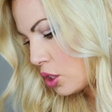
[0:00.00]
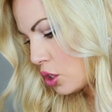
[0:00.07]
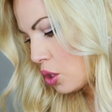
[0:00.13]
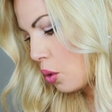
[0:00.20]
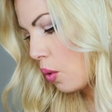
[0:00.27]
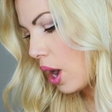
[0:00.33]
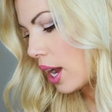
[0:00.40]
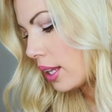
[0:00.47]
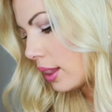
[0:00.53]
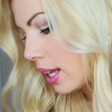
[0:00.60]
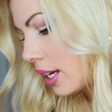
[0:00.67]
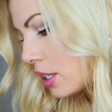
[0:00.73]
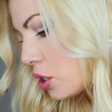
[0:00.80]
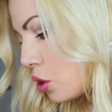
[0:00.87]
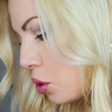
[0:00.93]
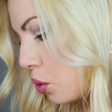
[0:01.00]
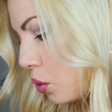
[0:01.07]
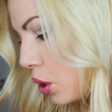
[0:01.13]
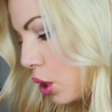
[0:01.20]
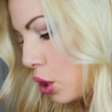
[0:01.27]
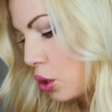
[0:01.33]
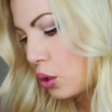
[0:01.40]
So I like
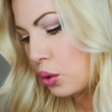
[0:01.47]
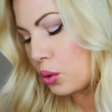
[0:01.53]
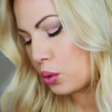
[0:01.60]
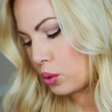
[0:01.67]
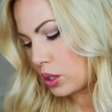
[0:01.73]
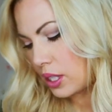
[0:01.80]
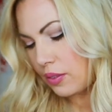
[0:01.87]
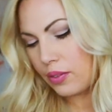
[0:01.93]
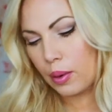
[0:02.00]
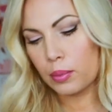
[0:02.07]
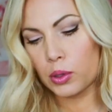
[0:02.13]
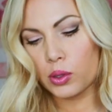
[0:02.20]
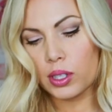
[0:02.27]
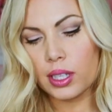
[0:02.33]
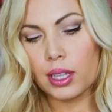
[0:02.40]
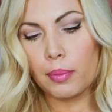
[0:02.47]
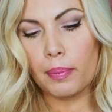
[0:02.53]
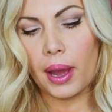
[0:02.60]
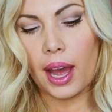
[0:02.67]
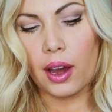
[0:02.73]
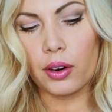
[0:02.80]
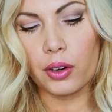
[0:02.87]
to use, if I'm using the
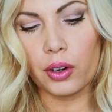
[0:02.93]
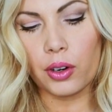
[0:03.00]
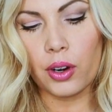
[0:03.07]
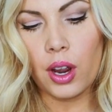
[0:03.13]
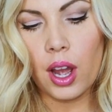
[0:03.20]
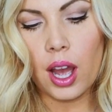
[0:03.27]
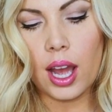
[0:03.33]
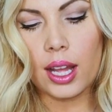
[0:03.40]
powder,